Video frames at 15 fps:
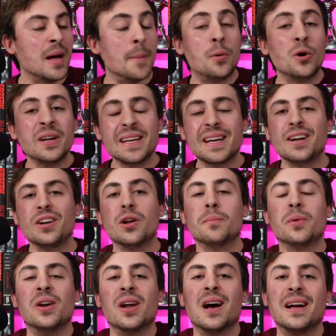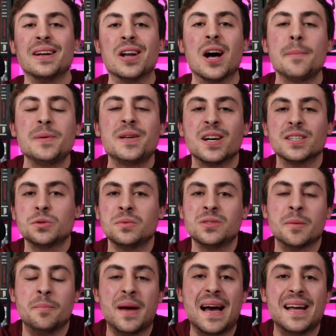I'm putting it at number nine, not because it
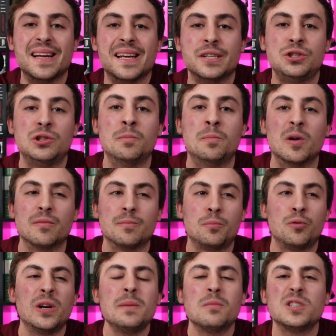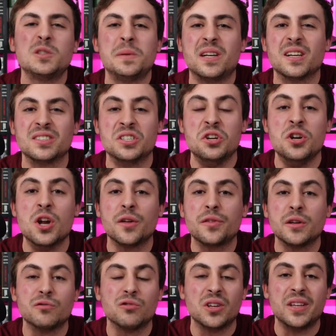was a bad issue, but pretty much because
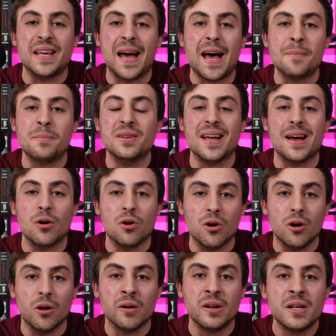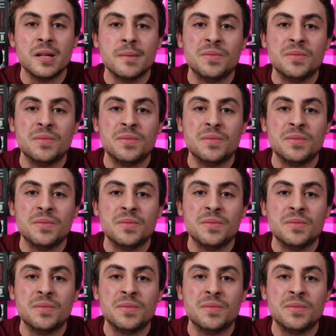nothing really happened at all.